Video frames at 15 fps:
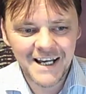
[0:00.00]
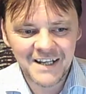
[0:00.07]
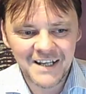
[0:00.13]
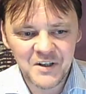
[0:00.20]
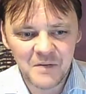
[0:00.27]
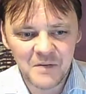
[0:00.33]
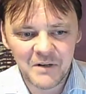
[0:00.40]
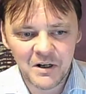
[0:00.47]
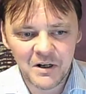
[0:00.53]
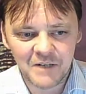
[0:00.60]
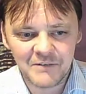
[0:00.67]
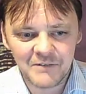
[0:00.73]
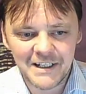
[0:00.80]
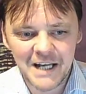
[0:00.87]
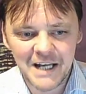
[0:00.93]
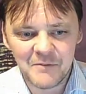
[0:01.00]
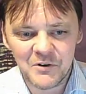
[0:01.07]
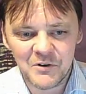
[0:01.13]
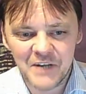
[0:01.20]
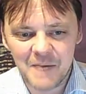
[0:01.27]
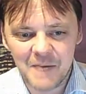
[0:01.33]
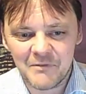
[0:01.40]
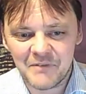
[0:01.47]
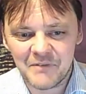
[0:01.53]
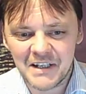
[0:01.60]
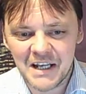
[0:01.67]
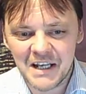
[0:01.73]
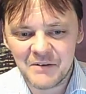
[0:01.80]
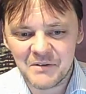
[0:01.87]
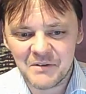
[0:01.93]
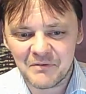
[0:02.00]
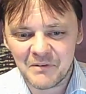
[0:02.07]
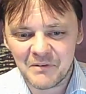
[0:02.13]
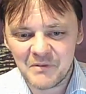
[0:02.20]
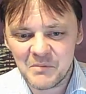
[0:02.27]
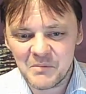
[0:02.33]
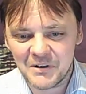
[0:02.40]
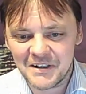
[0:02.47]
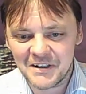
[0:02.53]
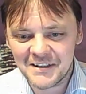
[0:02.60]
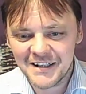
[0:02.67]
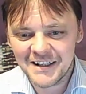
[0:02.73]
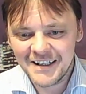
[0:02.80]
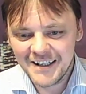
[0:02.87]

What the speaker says: Tommy Knocker, rename your Yemen video to Fluffy Bunnies.